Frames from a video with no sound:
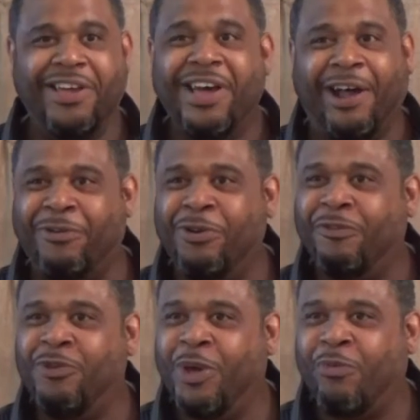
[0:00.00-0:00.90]
I don't know
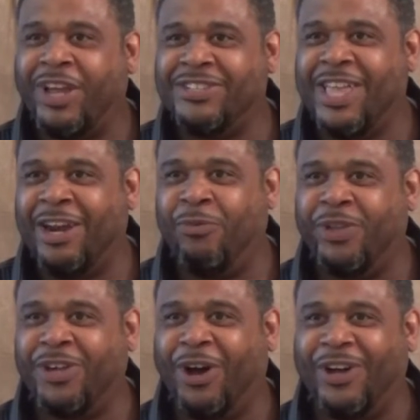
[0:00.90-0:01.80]
if you're in right standing
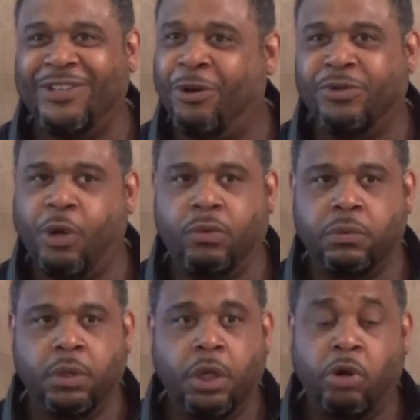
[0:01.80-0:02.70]
with God.
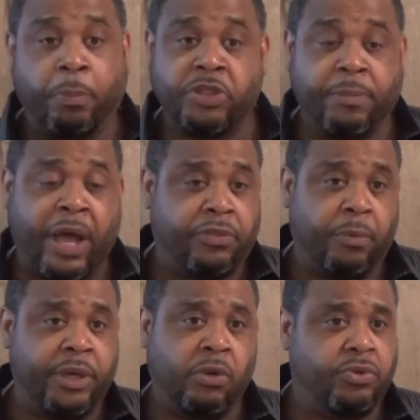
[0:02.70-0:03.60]
Don't put your mouth on
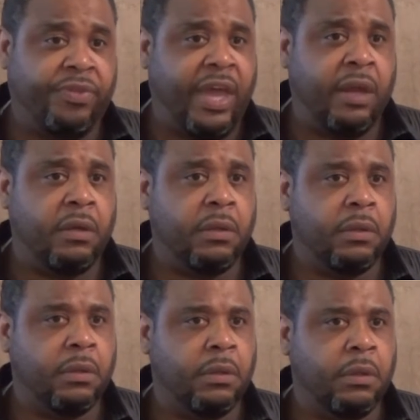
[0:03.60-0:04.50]
me. Don't do that.
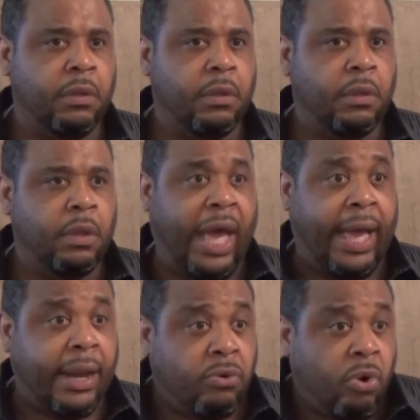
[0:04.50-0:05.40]
I don't